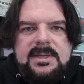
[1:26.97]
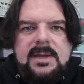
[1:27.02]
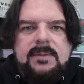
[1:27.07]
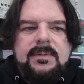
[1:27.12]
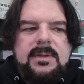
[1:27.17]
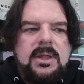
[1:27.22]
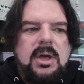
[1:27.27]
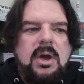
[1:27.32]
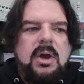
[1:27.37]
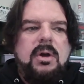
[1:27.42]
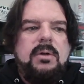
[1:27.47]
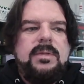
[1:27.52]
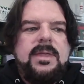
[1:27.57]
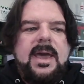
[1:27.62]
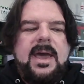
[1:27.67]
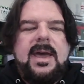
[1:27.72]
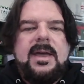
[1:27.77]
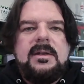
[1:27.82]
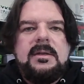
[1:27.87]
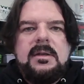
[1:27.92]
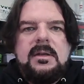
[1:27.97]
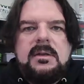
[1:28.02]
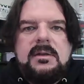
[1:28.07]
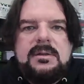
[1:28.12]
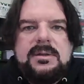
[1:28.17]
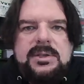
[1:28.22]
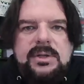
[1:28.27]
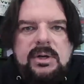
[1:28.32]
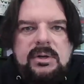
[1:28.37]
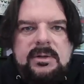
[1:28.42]
even though that
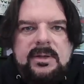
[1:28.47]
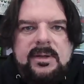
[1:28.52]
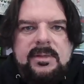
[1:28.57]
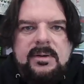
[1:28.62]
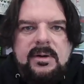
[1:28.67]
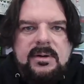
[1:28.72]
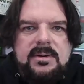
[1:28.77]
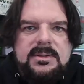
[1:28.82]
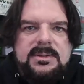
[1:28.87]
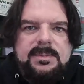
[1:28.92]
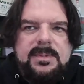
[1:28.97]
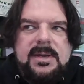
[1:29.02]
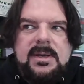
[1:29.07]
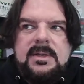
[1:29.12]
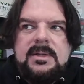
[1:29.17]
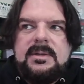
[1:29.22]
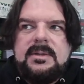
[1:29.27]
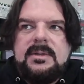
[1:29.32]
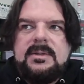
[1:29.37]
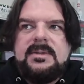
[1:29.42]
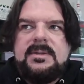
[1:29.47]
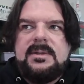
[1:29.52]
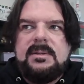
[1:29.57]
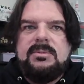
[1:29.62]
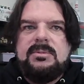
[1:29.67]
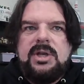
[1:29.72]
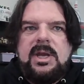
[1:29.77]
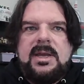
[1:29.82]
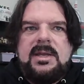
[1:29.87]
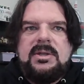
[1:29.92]
certainly there's been some
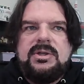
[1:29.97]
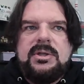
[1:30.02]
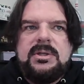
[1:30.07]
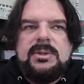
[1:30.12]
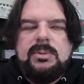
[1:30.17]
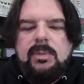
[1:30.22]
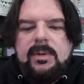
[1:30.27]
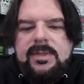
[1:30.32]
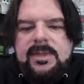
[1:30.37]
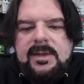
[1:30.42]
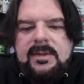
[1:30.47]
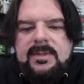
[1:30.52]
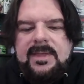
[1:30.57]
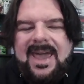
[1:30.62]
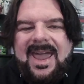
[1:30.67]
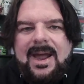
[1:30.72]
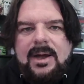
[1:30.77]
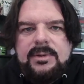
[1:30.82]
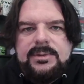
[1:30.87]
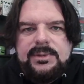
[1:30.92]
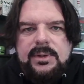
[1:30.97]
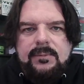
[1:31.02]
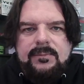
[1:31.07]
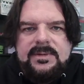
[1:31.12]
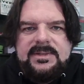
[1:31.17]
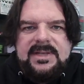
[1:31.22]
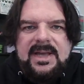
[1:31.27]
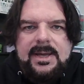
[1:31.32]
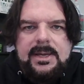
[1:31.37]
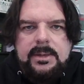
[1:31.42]
changes within the House
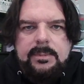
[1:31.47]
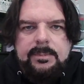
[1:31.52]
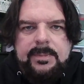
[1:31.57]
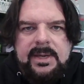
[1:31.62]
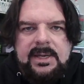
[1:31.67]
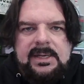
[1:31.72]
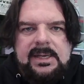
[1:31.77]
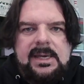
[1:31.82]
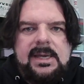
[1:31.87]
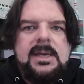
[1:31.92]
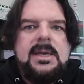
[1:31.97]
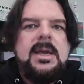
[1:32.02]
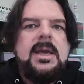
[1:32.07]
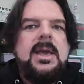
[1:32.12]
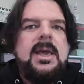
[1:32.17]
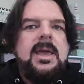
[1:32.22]
Oversight Committee,